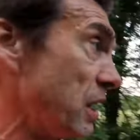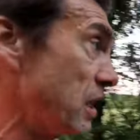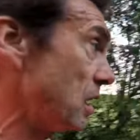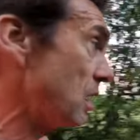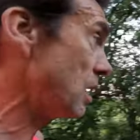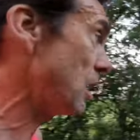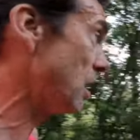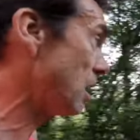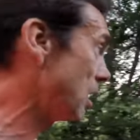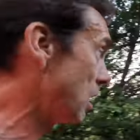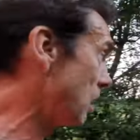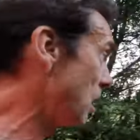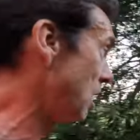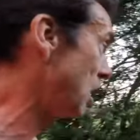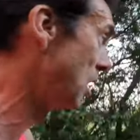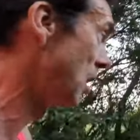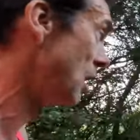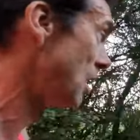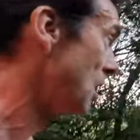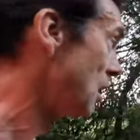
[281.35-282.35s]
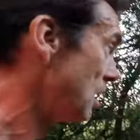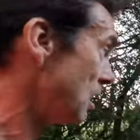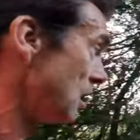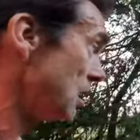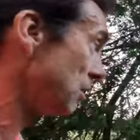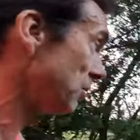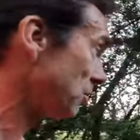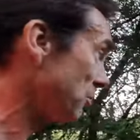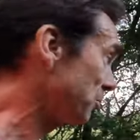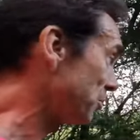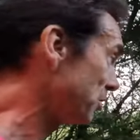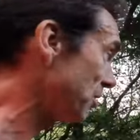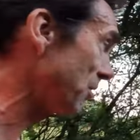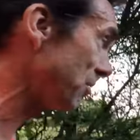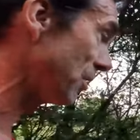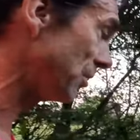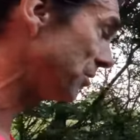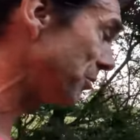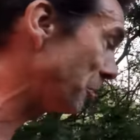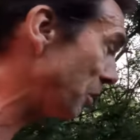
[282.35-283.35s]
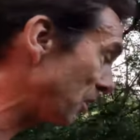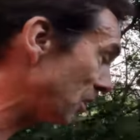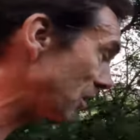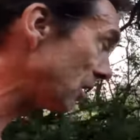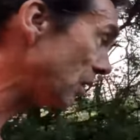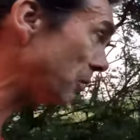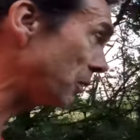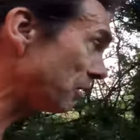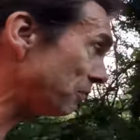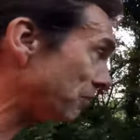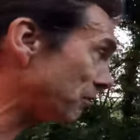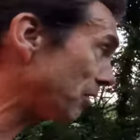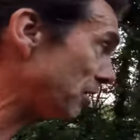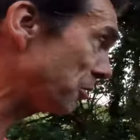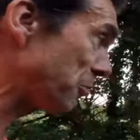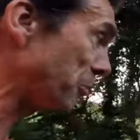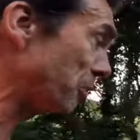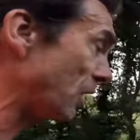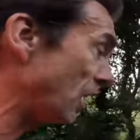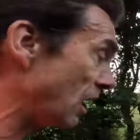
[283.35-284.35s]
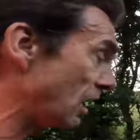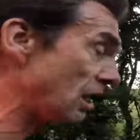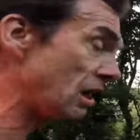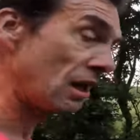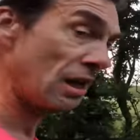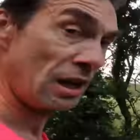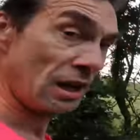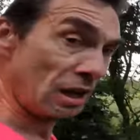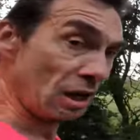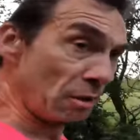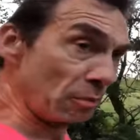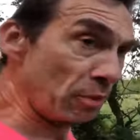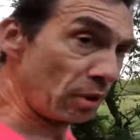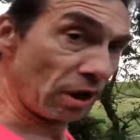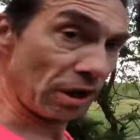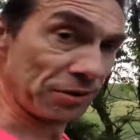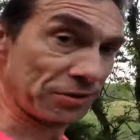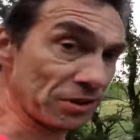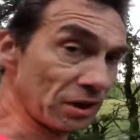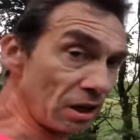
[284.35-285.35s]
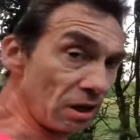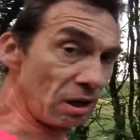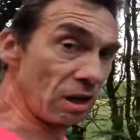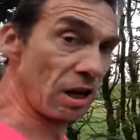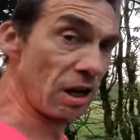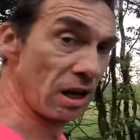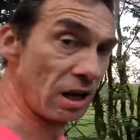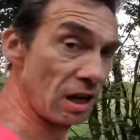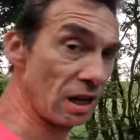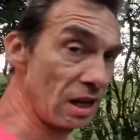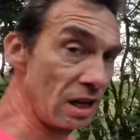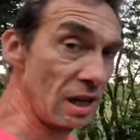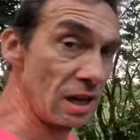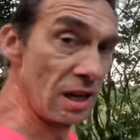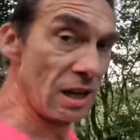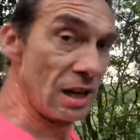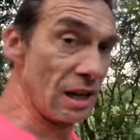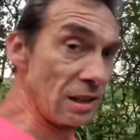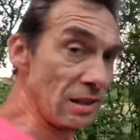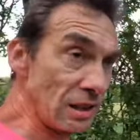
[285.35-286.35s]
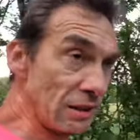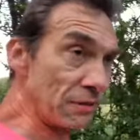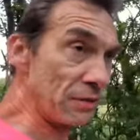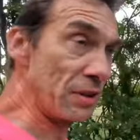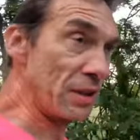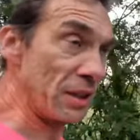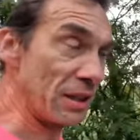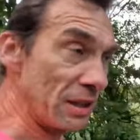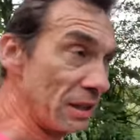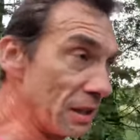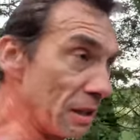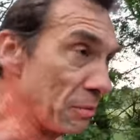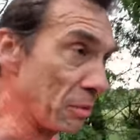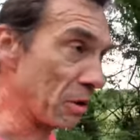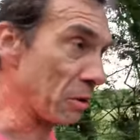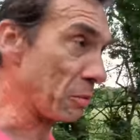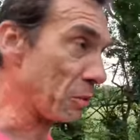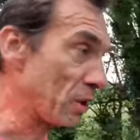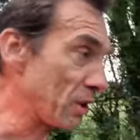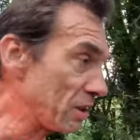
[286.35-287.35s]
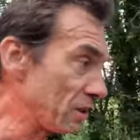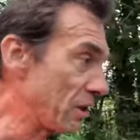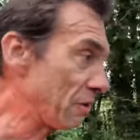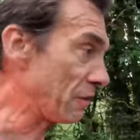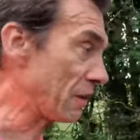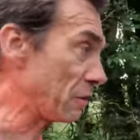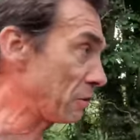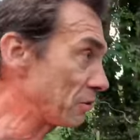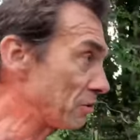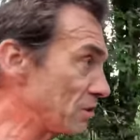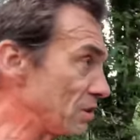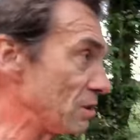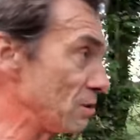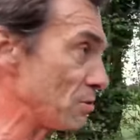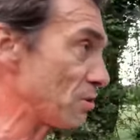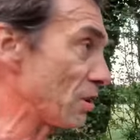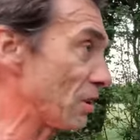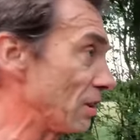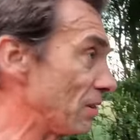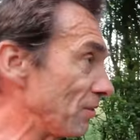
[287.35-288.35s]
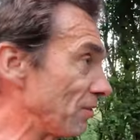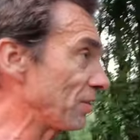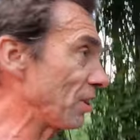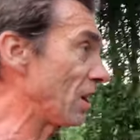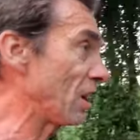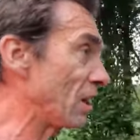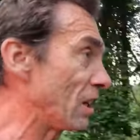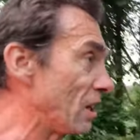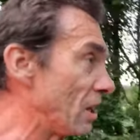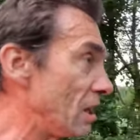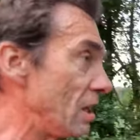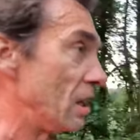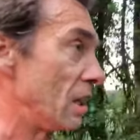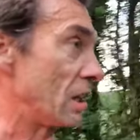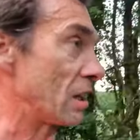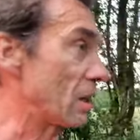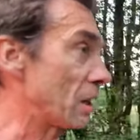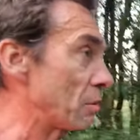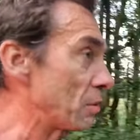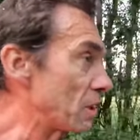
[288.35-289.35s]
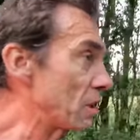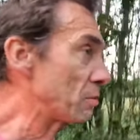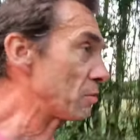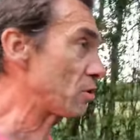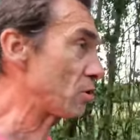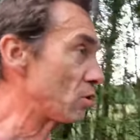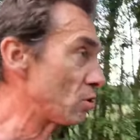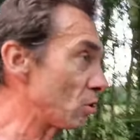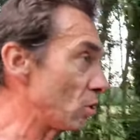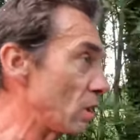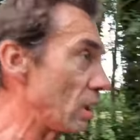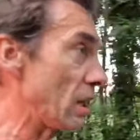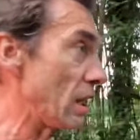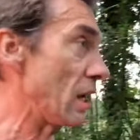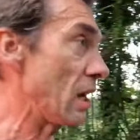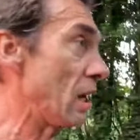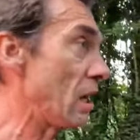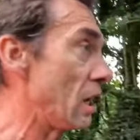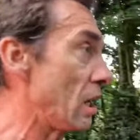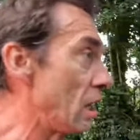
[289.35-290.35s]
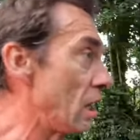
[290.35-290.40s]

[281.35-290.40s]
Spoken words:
here is obviously the 30 mile limit for Rushper, so definitely one of my famous U-turns coming up shortly.